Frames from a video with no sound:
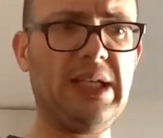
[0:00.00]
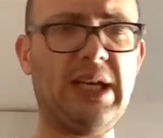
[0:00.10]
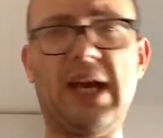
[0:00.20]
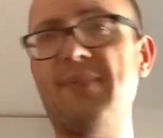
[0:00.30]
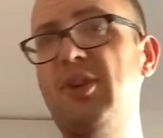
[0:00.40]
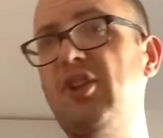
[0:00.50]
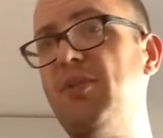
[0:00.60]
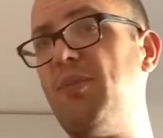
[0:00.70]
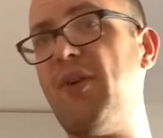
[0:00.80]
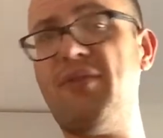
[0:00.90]
I'm not a
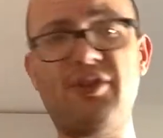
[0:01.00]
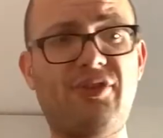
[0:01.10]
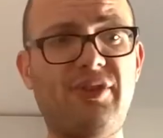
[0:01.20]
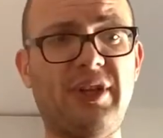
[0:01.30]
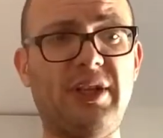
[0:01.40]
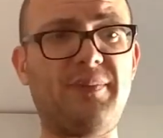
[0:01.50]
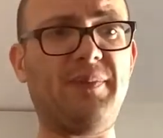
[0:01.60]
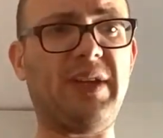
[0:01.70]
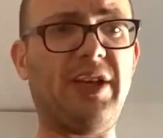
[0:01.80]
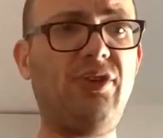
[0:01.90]
professional.
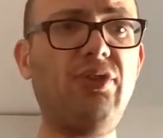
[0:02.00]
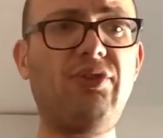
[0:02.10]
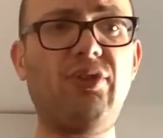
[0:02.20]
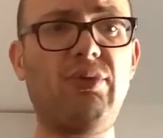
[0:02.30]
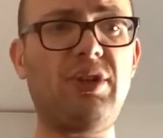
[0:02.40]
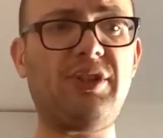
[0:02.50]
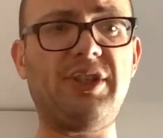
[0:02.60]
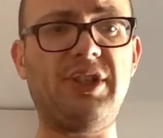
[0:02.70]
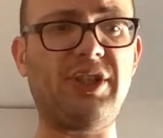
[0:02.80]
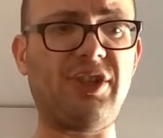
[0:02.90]
I used to work
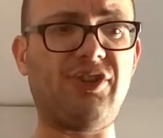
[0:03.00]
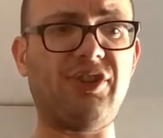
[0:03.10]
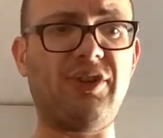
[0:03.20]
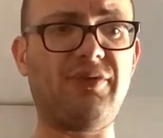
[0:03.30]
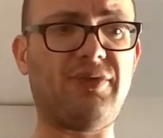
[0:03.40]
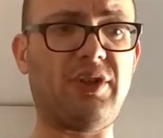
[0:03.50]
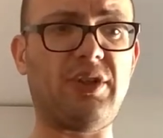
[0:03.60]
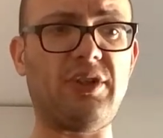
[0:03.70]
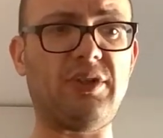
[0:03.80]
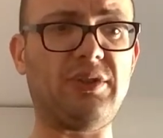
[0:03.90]
in a kitchen
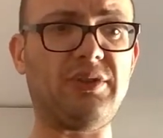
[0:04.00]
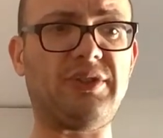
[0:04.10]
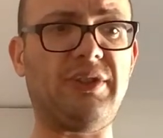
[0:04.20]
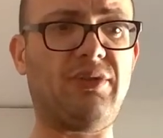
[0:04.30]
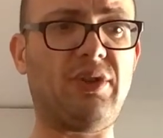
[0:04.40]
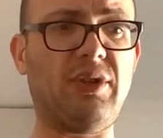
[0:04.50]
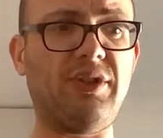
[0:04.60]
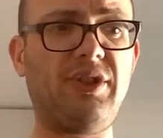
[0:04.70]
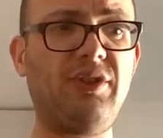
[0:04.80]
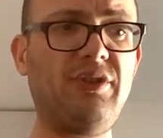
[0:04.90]
for several
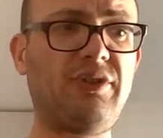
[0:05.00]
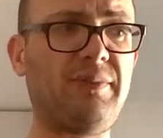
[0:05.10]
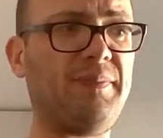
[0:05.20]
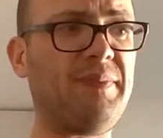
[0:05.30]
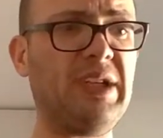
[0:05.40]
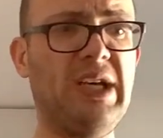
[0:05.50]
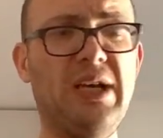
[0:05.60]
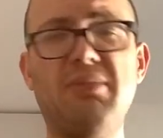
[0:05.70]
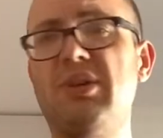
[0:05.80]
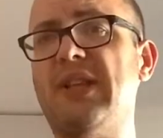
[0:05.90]
years,
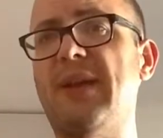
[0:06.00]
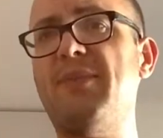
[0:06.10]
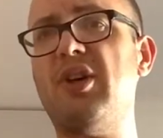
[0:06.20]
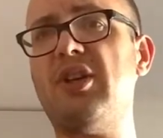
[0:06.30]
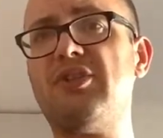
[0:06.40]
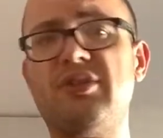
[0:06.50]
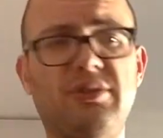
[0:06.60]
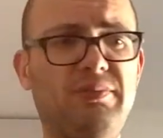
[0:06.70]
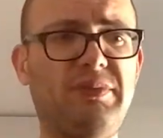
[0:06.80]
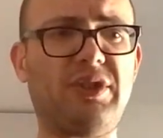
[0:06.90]
but I'm not
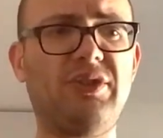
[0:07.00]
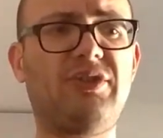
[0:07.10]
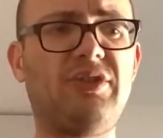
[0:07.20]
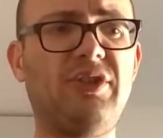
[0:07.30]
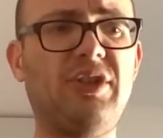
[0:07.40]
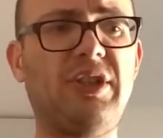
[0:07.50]
considered